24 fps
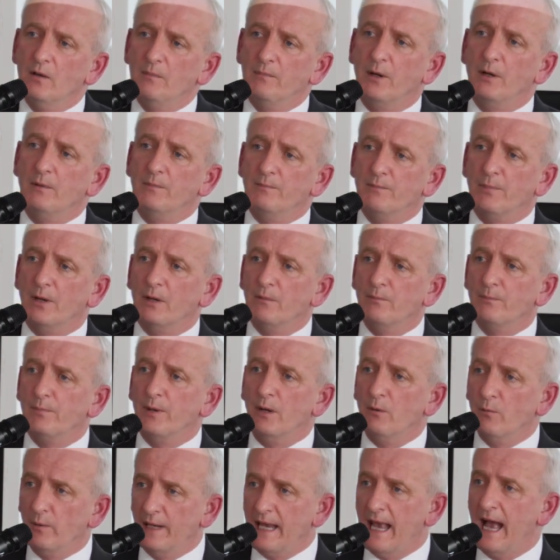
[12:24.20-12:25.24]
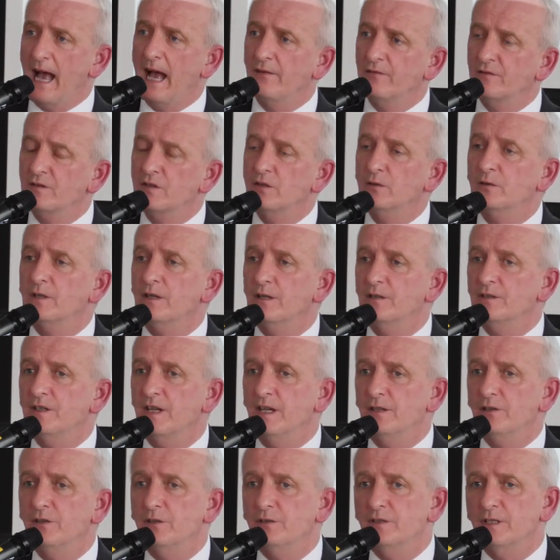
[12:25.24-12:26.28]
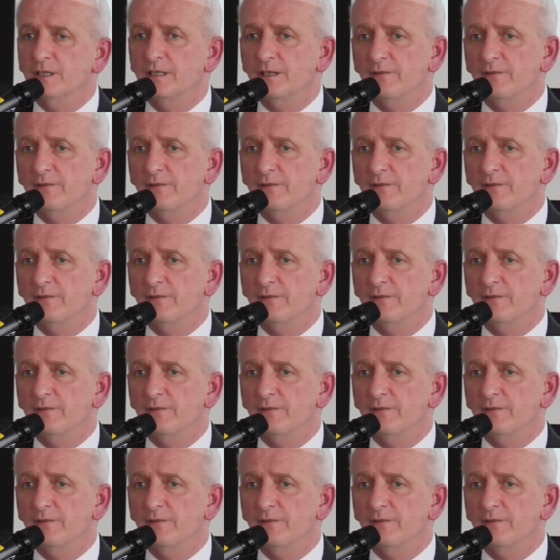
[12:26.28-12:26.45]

But we have to continue to